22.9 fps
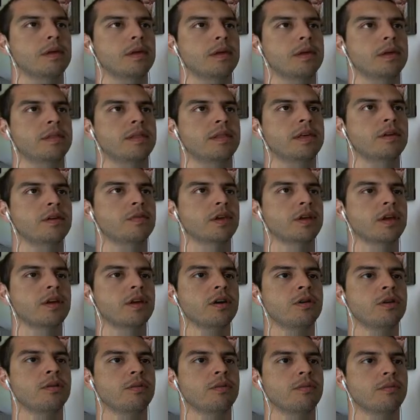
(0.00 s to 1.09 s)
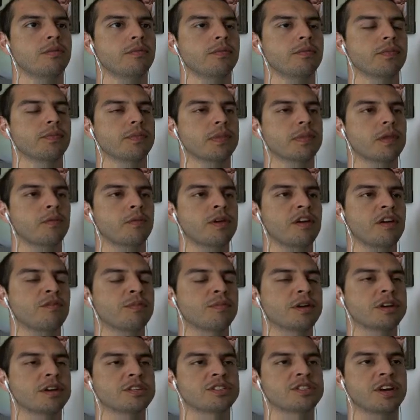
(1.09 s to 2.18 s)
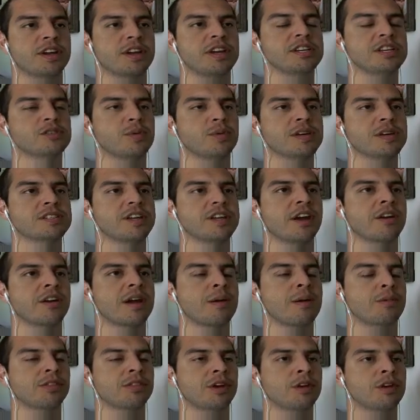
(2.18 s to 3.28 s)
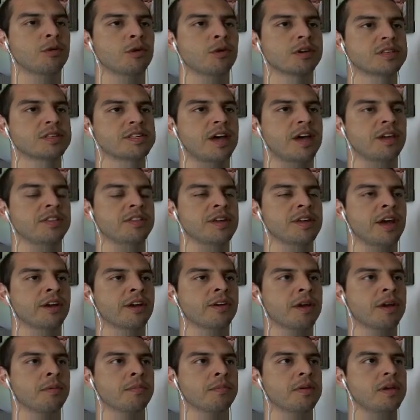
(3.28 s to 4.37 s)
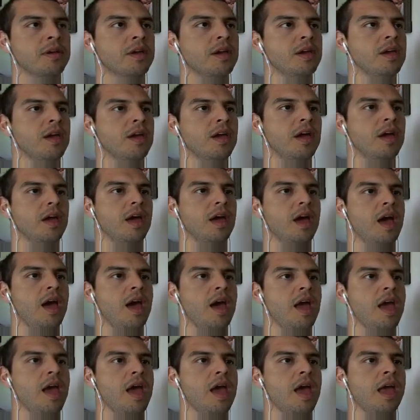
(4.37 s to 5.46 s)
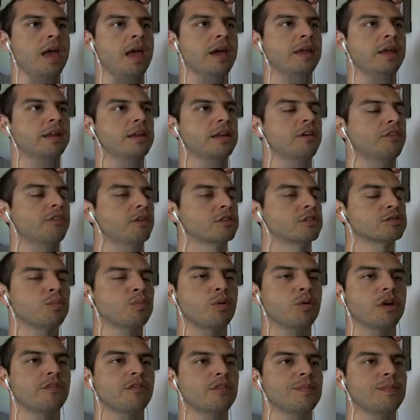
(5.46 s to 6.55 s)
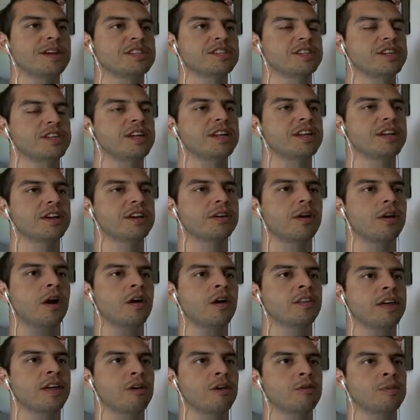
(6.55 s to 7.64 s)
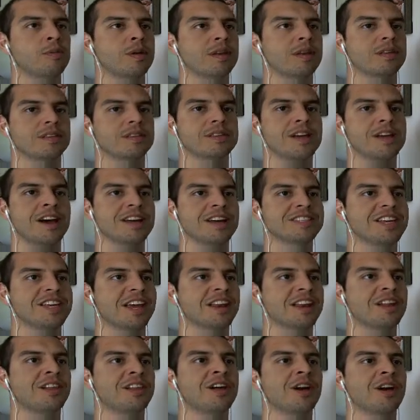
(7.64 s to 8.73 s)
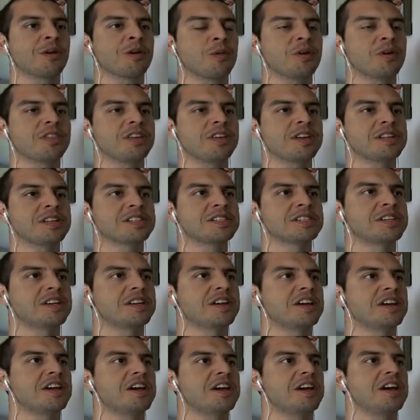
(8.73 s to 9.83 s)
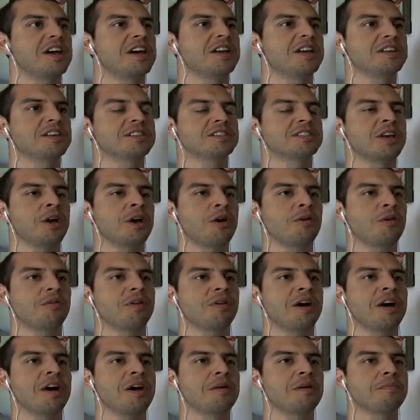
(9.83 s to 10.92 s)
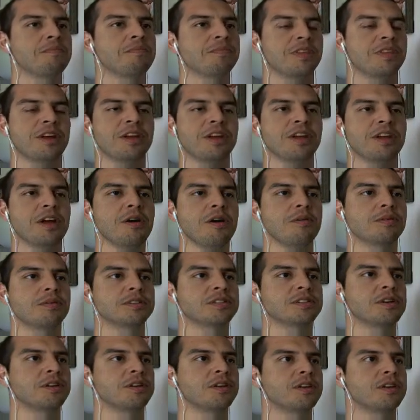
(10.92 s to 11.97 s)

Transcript: And there we go. We have merged our east-west diagram with our north-south diagram. And if there was more information in here, all that would have been taken along with it. So there you go. So